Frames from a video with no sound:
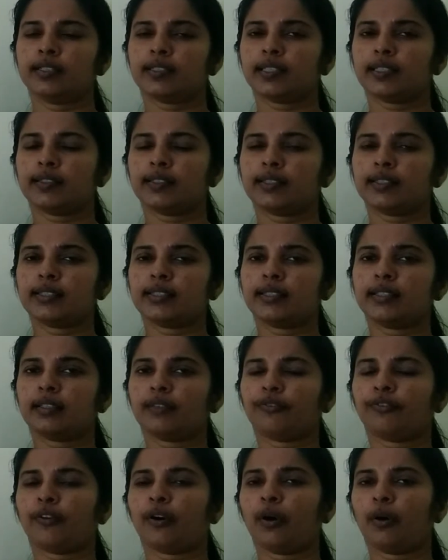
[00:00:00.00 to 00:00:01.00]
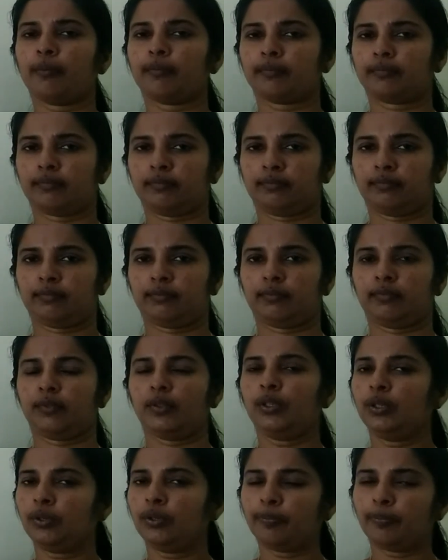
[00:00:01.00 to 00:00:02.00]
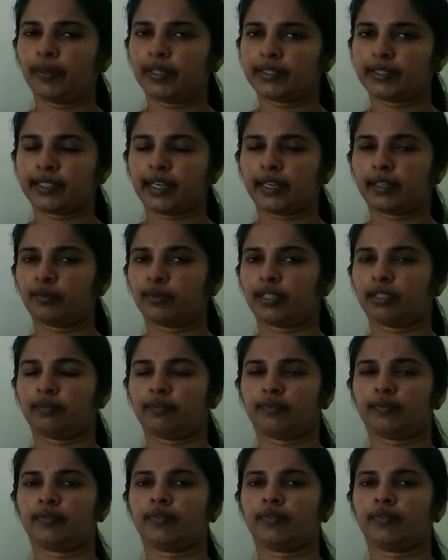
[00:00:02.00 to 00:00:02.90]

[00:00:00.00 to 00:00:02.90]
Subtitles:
See, this is in the form u plus iv.